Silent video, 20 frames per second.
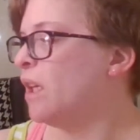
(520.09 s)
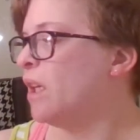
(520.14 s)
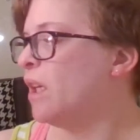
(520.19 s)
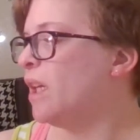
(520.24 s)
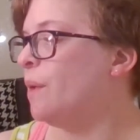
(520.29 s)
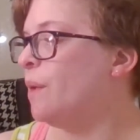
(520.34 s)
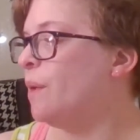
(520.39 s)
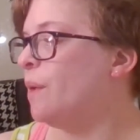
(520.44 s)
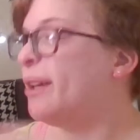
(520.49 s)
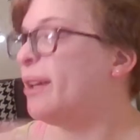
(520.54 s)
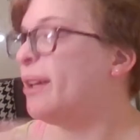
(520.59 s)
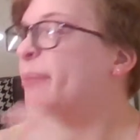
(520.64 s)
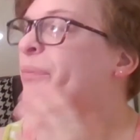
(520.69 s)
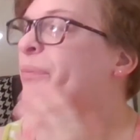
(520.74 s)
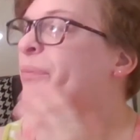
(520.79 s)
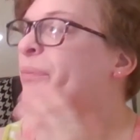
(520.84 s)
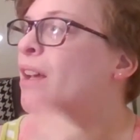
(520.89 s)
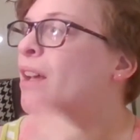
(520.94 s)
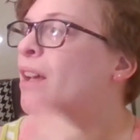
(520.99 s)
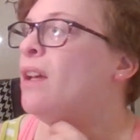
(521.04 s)
Anyway,
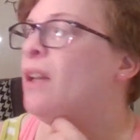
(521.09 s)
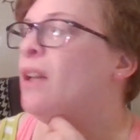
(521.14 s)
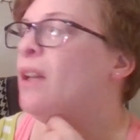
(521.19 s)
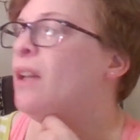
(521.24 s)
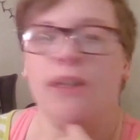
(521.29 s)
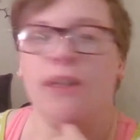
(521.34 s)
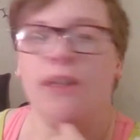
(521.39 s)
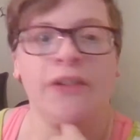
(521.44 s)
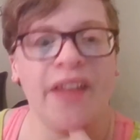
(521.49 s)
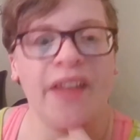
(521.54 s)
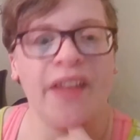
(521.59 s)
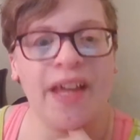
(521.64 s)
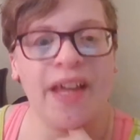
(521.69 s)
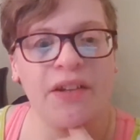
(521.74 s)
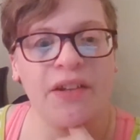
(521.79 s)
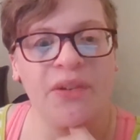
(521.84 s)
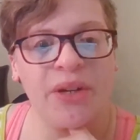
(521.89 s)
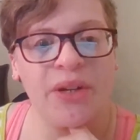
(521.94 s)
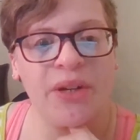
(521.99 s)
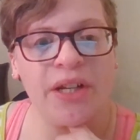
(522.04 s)
so that
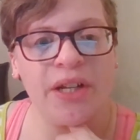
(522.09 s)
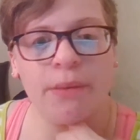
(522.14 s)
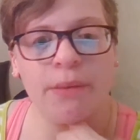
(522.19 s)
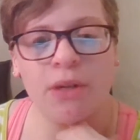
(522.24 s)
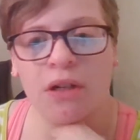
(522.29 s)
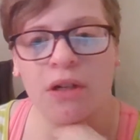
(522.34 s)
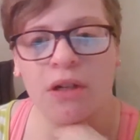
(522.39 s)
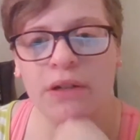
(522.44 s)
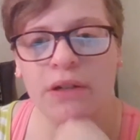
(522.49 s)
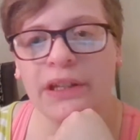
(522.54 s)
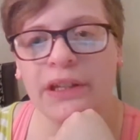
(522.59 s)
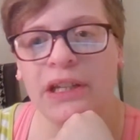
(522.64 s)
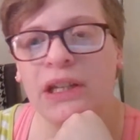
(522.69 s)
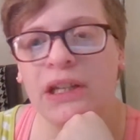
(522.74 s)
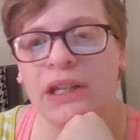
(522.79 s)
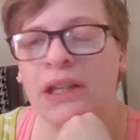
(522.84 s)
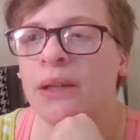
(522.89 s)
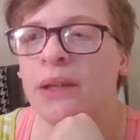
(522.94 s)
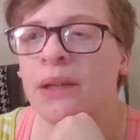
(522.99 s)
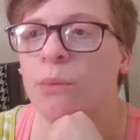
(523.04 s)
is what I'm
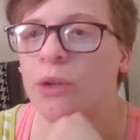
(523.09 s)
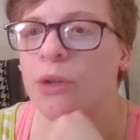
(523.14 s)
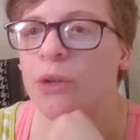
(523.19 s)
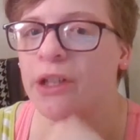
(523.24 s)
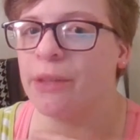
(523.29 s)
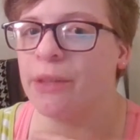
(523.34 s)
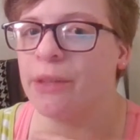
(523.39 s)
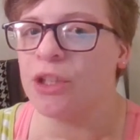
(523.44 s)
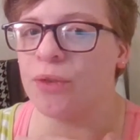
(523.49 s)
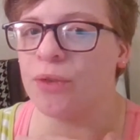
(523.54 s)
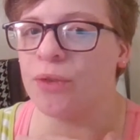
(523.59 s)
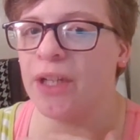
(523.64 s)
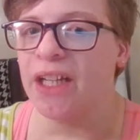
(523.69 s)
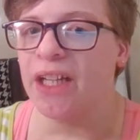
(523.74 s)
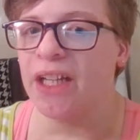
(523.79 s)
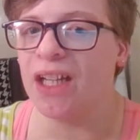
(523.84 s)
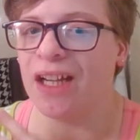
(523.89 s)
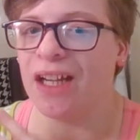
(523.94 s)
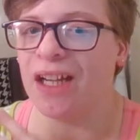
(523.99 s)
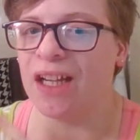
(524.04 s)
currently pretty much
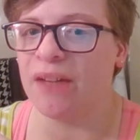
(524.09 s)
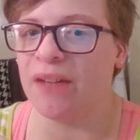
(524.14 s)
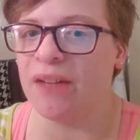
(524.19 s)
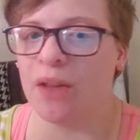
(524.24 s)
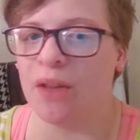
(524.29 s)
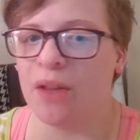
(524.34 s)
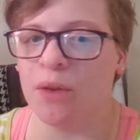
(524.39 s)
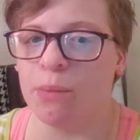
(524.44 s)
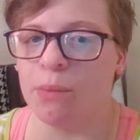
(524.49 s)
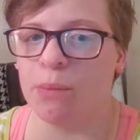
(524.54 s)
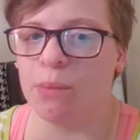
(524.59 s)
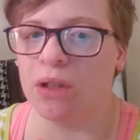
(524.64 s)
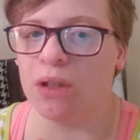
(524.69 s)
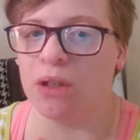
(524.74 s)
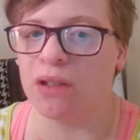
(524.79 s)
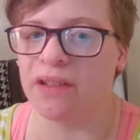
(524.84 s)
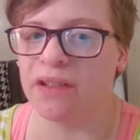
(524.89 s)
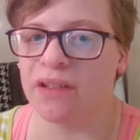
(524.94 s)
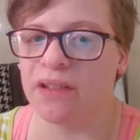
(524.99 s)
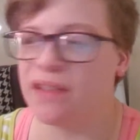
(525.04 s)
reading. I have other
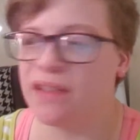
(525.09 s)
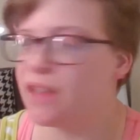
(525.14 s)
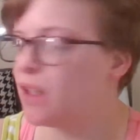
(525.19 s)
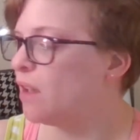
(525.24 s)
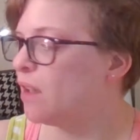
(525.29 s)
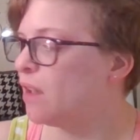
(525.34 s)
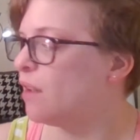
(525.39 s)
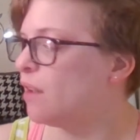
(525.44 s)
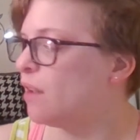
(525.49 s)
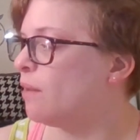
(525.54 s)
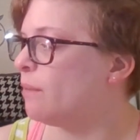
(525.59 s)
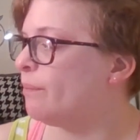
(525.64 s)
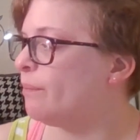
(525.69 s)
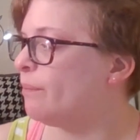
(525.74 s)
books that